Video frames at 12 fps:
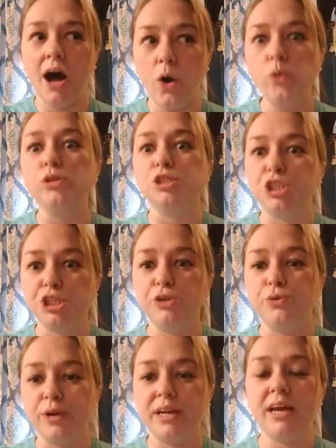older
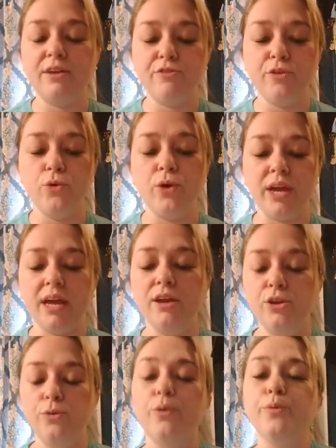children, if you'll
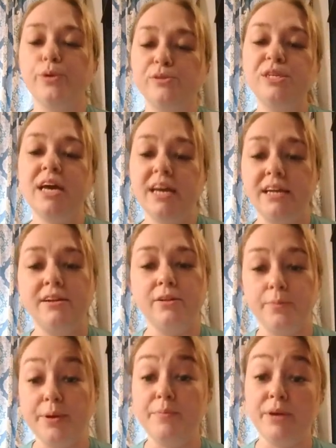get you a routine,
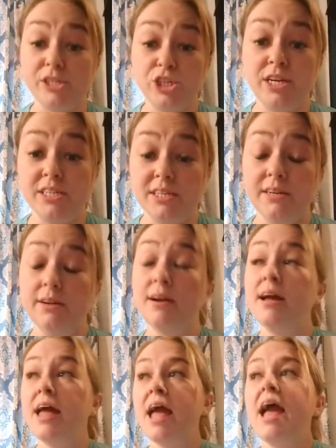it'll be much
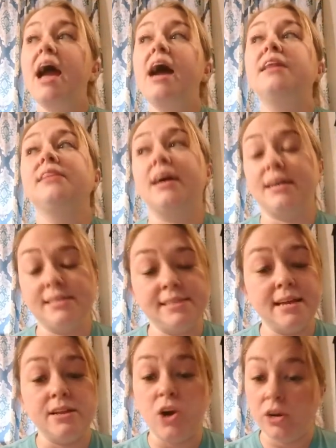easier. And like I
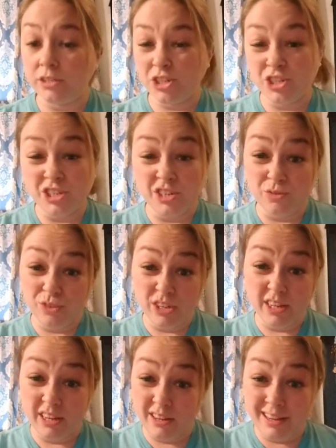said, Connor's just a
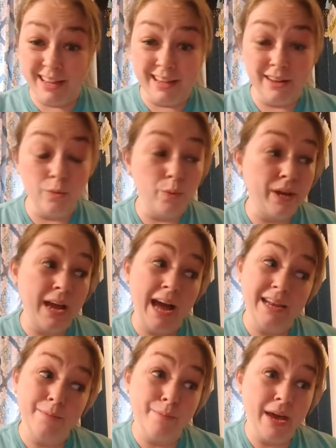really good kid. We had it